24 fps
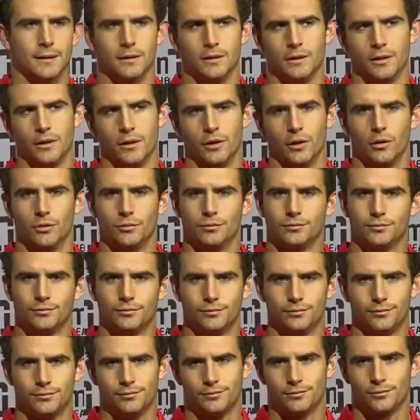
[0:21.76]
you know,
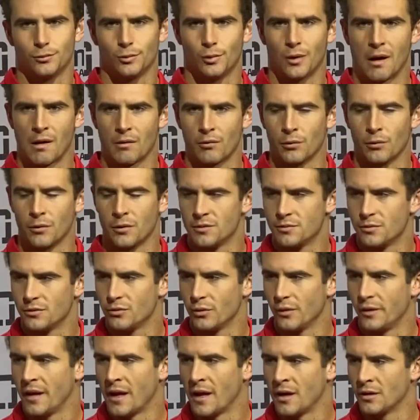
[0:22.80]
rivalries
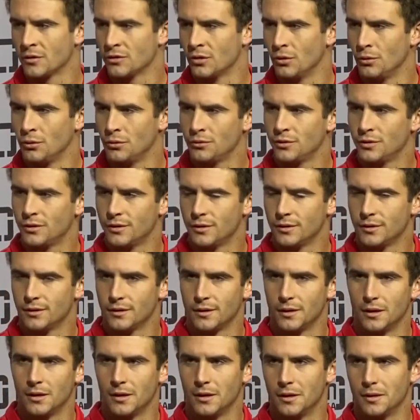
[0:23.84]
between households,
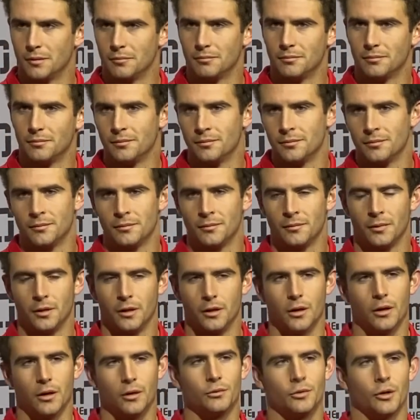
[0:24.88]
you
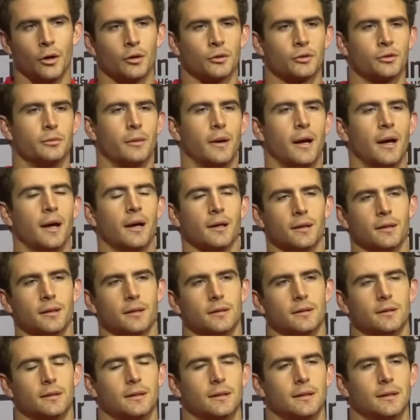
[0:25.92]
know, talk smack.
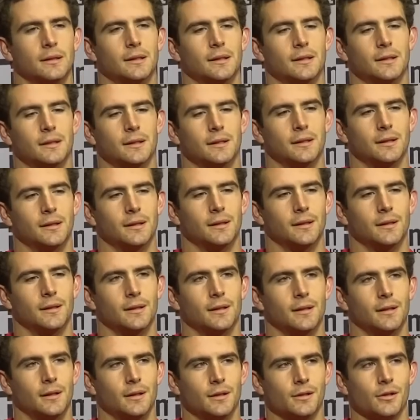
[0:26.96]

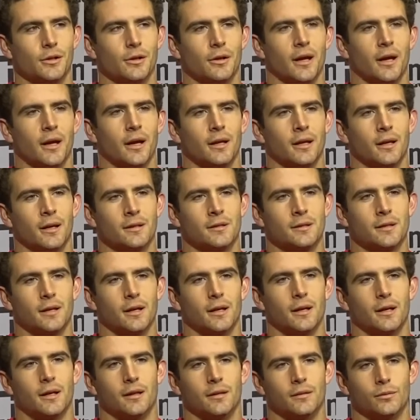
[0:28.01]
So, yeah, I'd
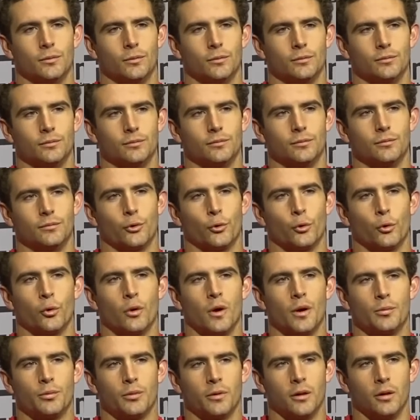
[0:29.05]
say I grew
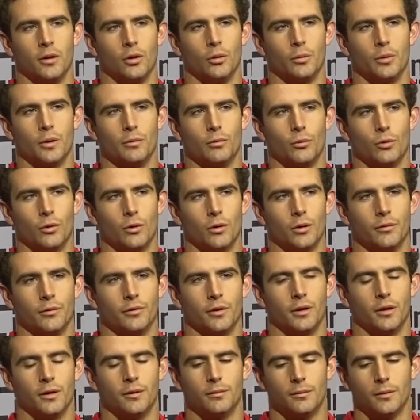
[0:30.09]
up with a little bit more of
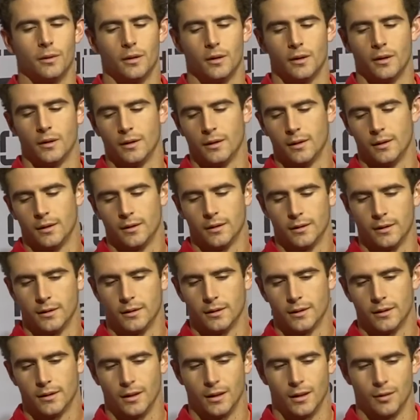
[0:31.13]
a
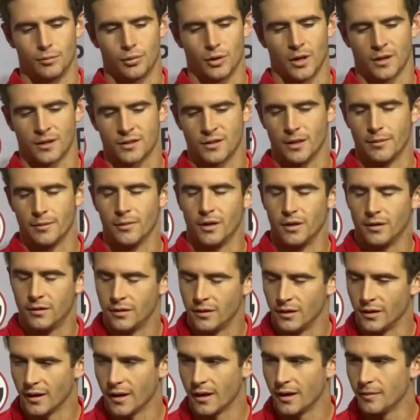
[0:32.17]
proximity to
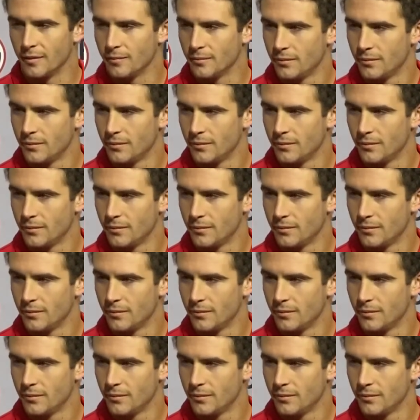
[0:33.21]
the game.